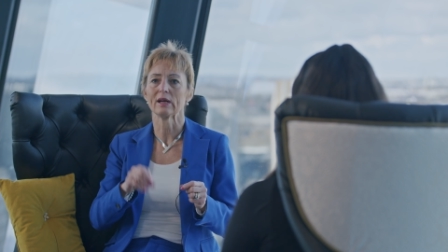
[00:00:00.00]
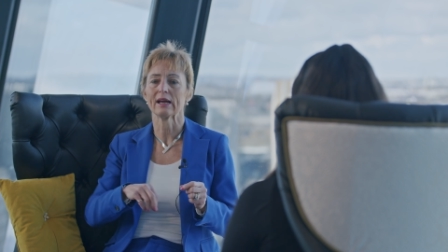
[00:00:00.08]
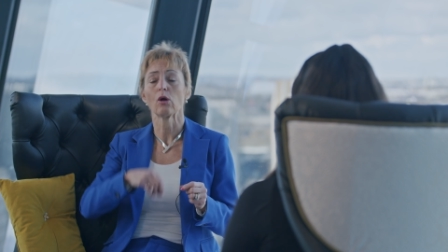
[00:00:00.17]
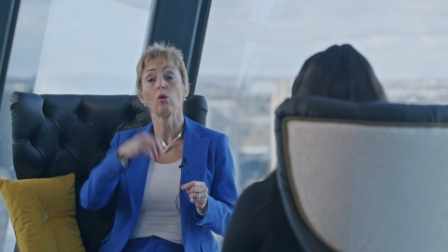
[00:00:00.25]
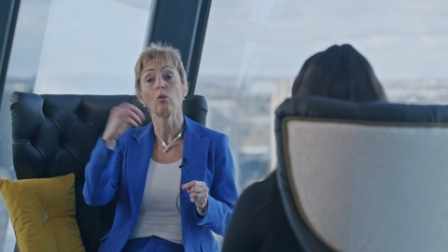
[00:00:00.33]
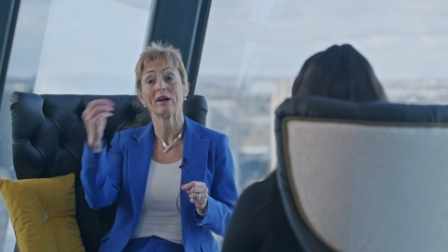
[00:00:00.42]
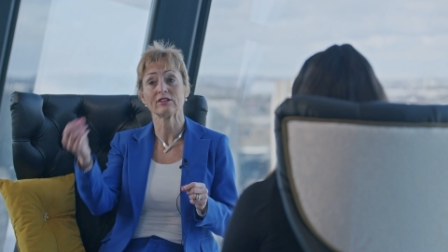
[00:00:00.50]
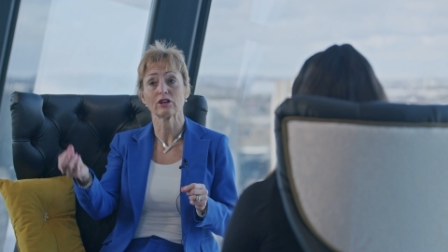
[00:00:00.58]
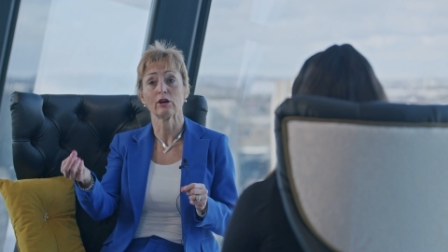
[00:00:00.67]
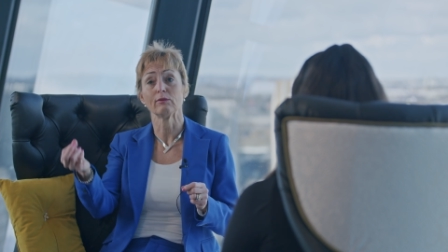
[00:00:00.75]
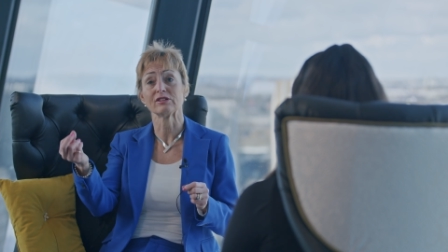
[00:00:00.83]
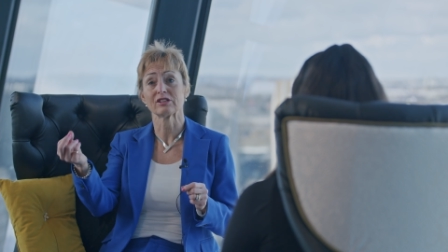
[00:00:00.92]
it all went
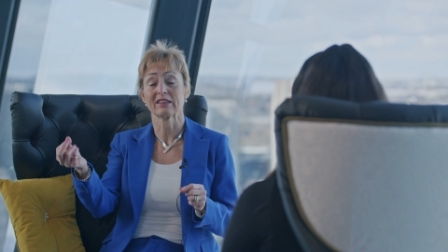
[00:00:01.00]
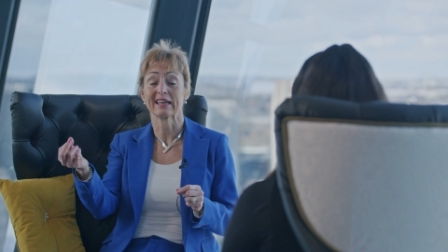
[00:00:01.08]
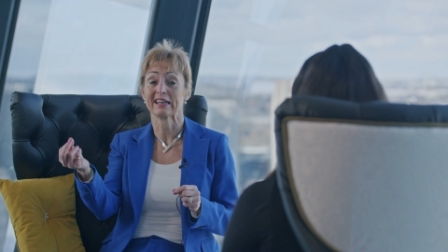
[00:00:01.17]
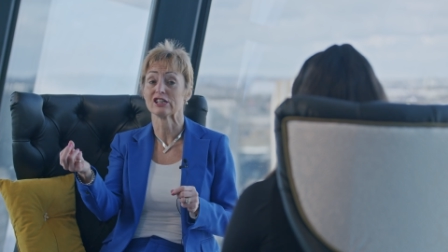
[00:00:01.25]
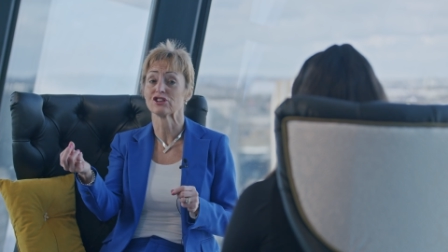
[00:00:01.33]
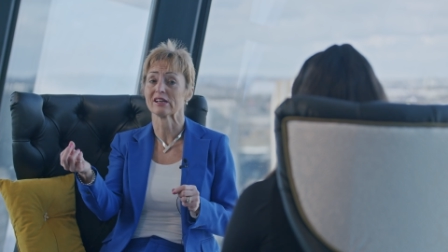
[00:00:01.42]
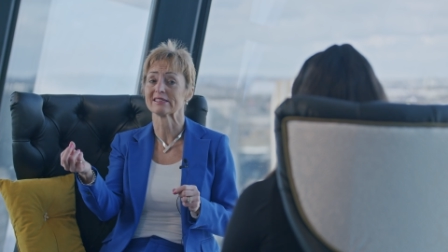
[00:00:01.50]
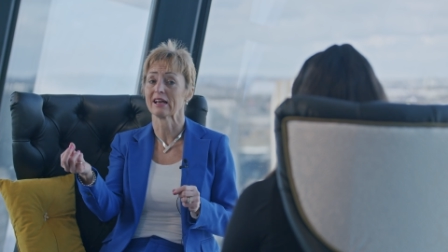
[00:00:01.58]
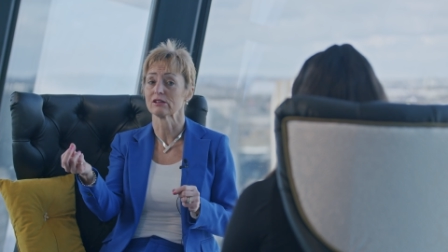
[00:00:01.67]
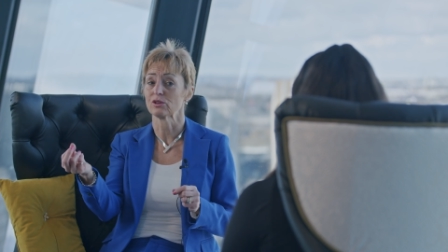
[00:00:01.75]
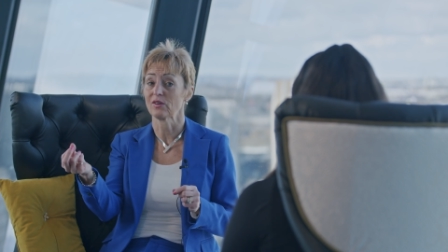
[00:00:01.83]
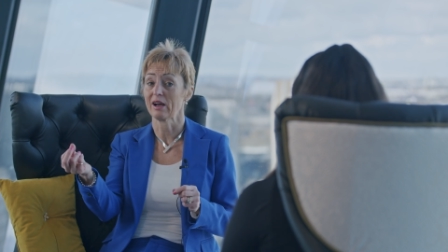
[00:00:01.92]
over to the NHS
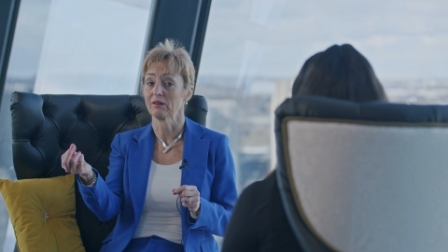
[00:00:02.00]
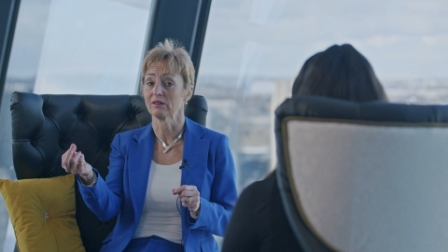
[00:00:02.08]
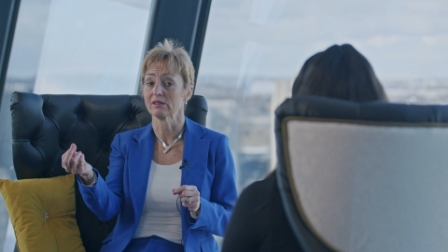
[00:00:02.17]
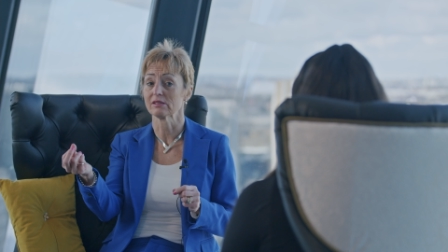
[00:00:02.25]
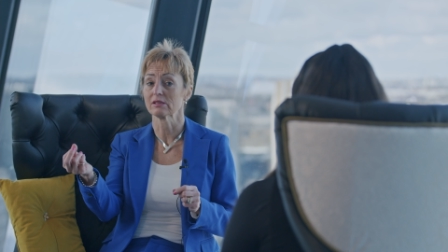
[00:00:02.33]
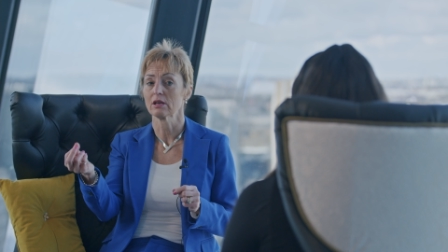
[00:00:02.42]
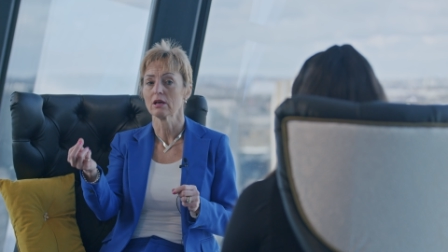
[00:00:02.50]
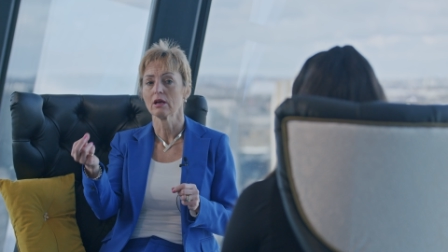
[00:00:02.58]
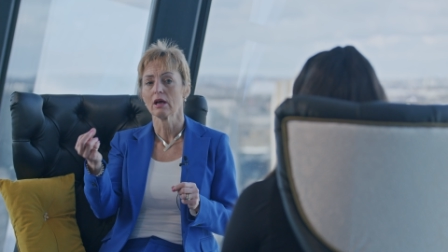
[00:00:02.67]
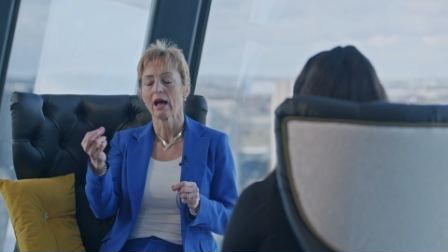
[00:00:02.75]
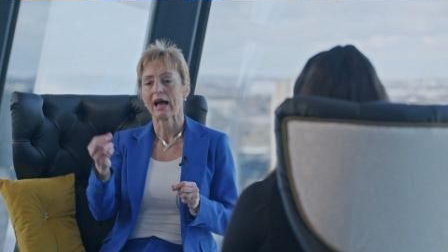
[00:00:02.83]
out of hours mm.